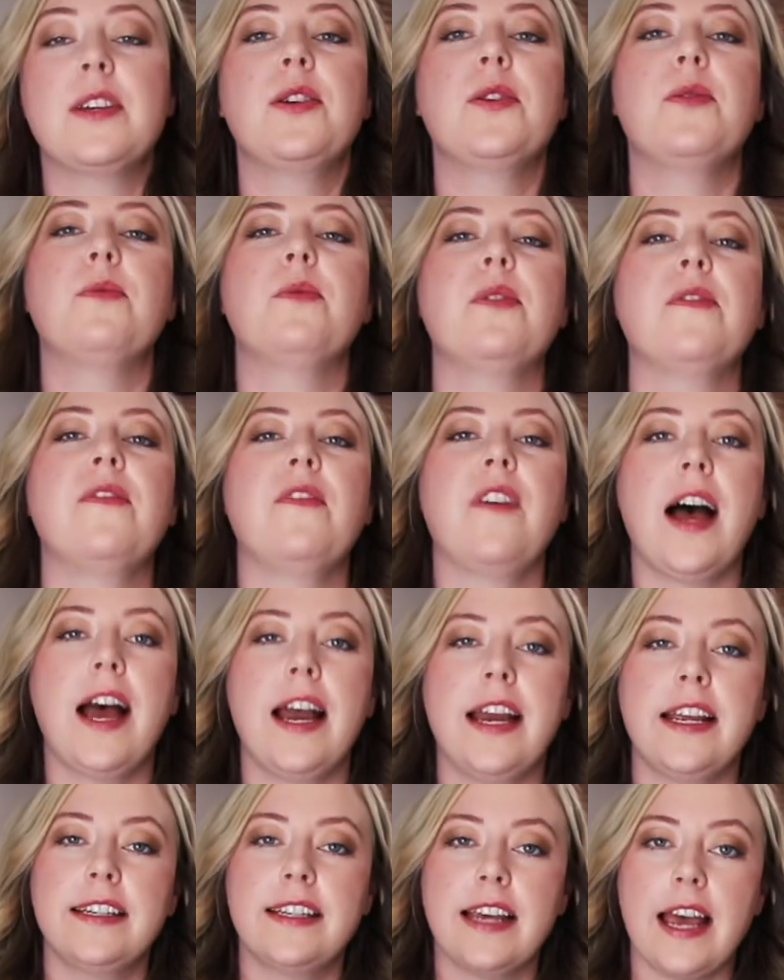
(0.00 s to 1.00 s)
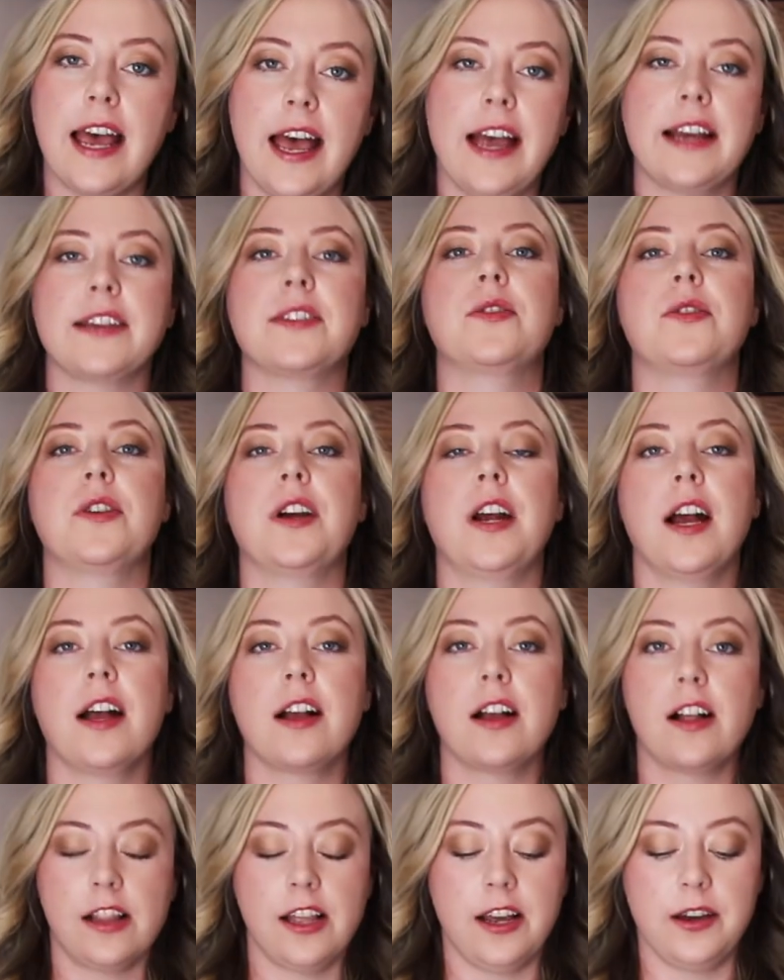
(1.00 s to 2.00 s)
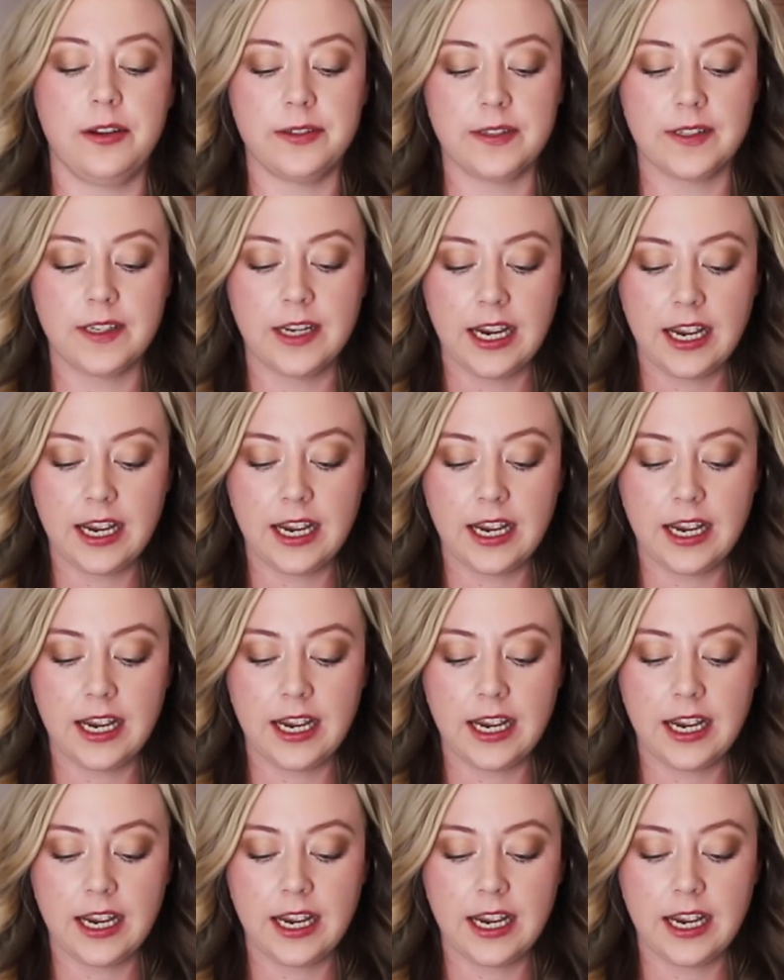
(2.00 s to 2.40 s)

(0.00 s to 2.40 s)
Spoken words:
you will find extra clothes.